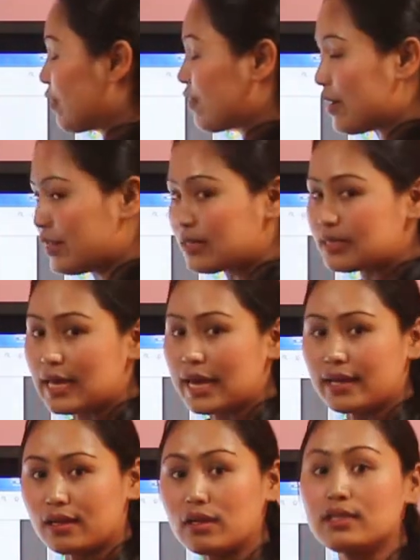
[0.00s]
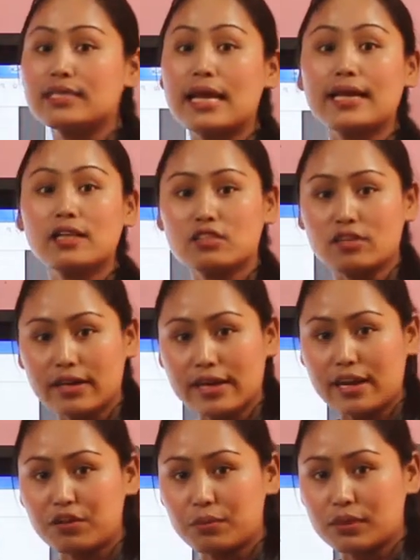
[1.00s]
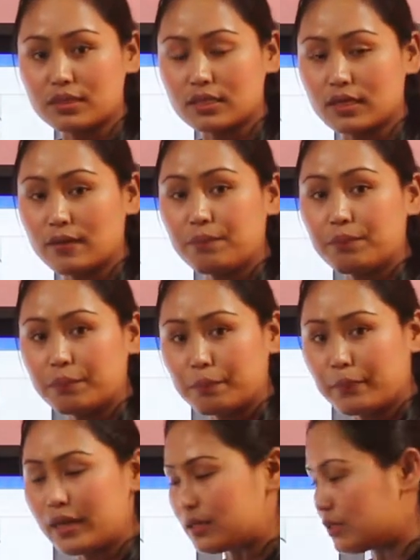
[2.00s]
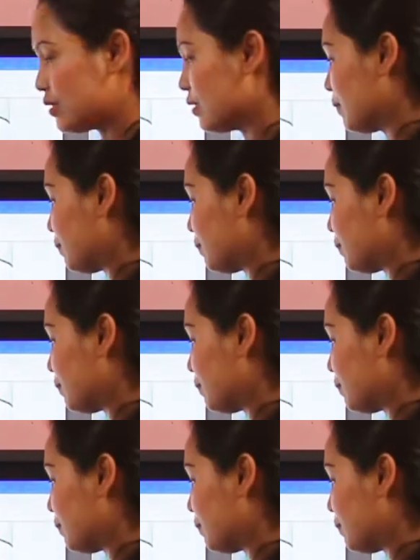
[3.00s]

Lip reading: are riding a cycle. Cycle chala rakhnu bhacha, but